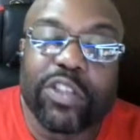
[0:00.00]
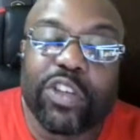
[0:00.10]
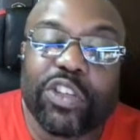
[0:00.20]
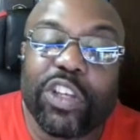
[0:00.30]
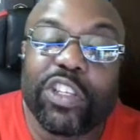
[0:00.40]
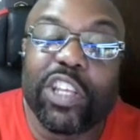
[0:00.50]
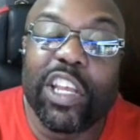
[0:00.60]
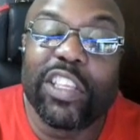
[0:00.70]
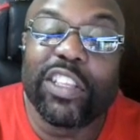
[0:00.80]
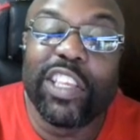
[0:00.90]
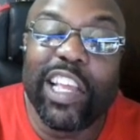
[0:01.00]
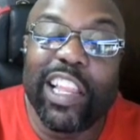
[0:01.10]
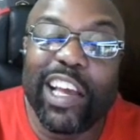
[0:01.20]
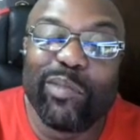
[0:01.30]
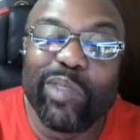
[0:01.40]
So just hit the
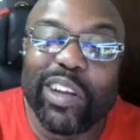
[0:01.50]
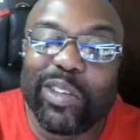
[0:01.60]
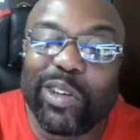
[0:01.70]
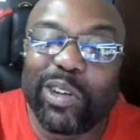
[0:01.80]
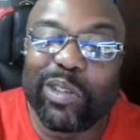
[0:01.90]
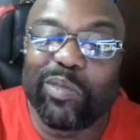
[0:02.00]
decline button on them.